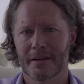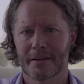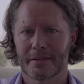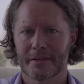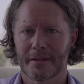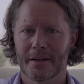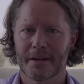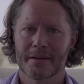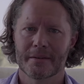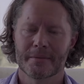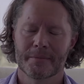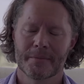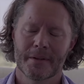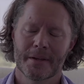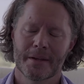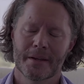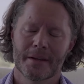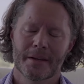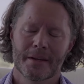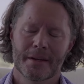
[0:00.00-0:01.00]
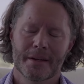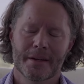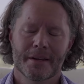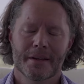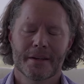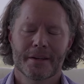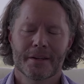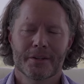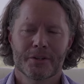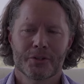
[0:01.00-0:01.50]
is in.
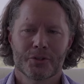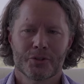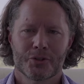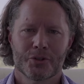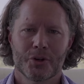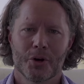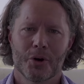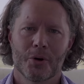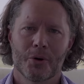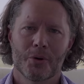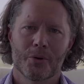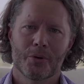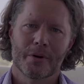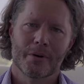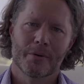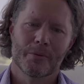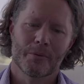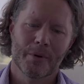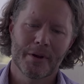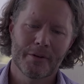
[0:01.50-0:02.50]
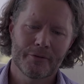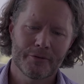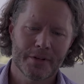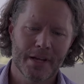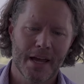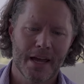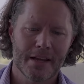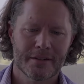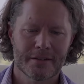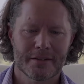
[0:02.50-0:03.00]
So we've
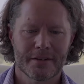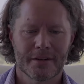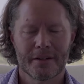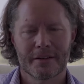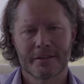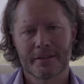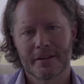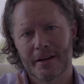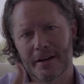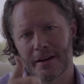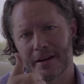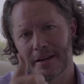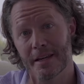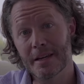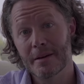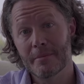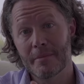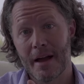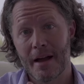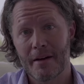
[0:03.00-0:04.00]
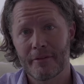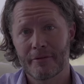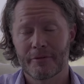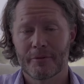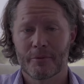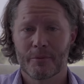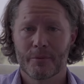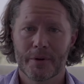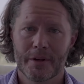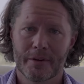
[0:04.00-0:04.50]
tested EMF,
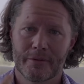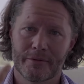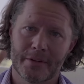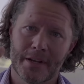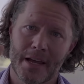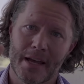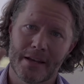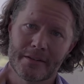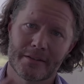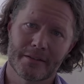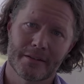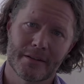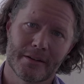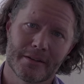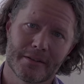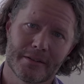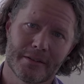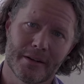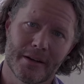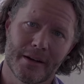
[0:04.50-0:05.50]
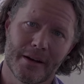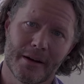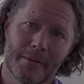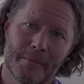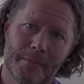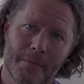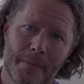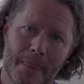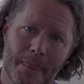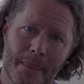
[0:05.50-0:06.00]
we've tested
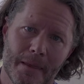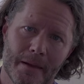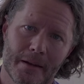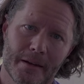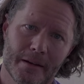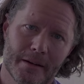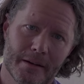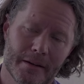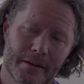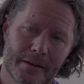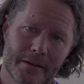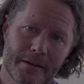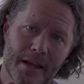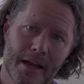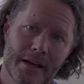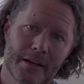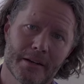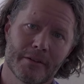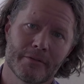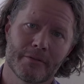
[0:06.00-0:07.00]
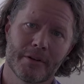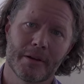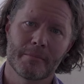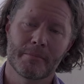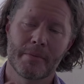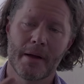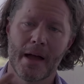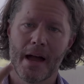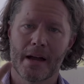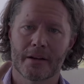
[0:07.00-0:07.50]
a negative
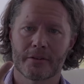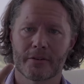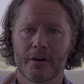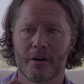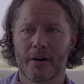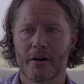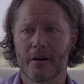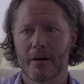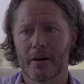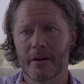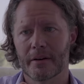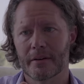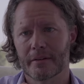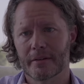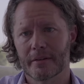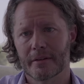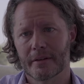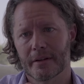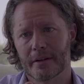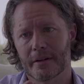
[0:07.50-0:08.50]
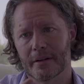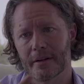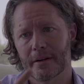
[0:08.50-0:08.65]
impact on